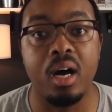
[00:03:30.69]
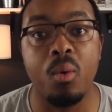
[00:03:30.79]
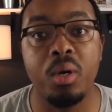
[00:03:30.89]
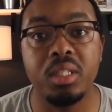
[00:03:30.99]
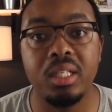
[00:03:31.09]
I
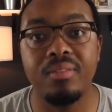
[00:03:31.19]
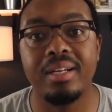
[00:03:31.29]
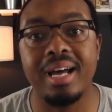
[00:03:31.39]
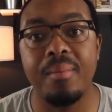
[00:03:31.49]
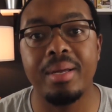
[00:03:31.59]
want you to leave
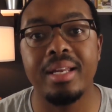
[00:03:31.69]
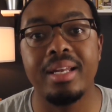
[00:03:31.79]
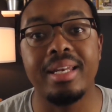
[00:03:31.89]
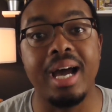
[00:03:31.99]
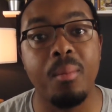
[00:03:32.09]
a comment
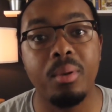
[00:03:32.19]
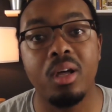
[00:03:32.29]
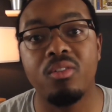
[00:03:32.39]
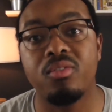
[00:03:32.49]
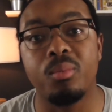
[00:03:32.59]
down
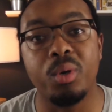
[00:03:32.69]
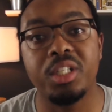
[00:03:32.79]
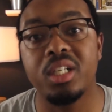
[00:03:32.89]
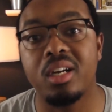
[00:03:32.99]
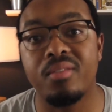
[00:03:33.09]
below from
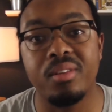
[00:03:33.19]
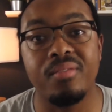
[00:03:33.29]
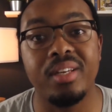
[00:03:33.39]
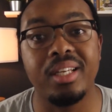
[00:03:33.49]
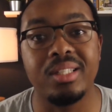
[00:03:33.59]
what you learned from
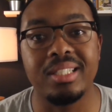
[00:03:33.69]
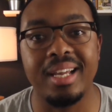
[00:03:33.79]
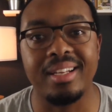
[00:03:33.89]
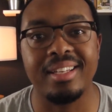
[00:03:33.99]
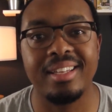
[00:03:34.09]
the video
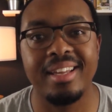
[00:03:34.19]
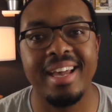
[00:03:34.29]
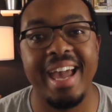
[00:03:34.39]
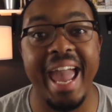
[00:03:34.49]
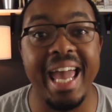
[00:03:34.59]
today.
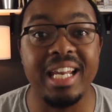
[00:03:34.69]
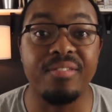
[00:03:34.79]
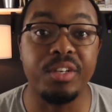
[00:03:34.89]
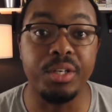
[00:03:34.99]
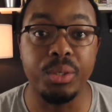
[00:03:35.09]
And
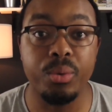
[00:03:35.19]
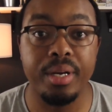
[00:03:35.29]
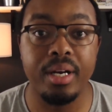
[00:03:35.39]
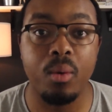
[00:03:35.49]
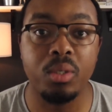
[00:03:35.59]
if you're new
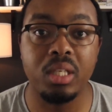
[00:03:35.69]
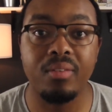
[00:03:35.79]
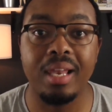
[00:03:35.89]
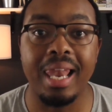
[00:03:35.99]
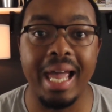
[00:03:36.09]
here, I want you to
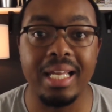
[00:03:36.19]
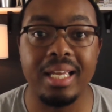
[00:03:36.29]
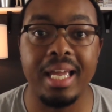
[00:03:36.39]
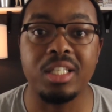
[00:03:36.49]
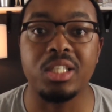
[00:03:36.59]
leave a
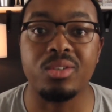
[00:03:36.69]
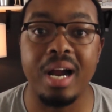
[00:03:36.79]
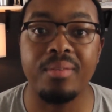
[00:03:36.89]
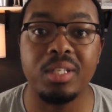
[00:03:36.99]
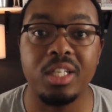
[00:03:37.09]
like and
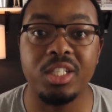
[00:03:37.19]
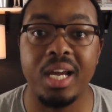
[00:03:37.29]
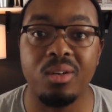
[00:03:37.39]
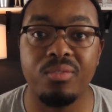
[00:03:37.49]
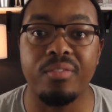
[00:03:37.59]
subscribe to the
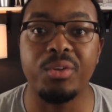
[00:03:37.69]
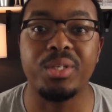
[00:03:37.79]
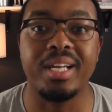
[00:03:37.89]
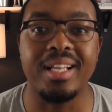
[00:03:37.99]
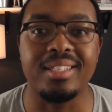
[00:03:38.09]
channel for
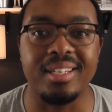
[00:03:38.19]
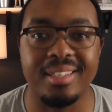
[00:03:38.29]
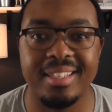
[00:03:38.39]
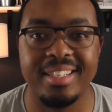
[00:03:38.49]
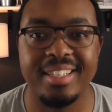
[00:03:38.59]
future content.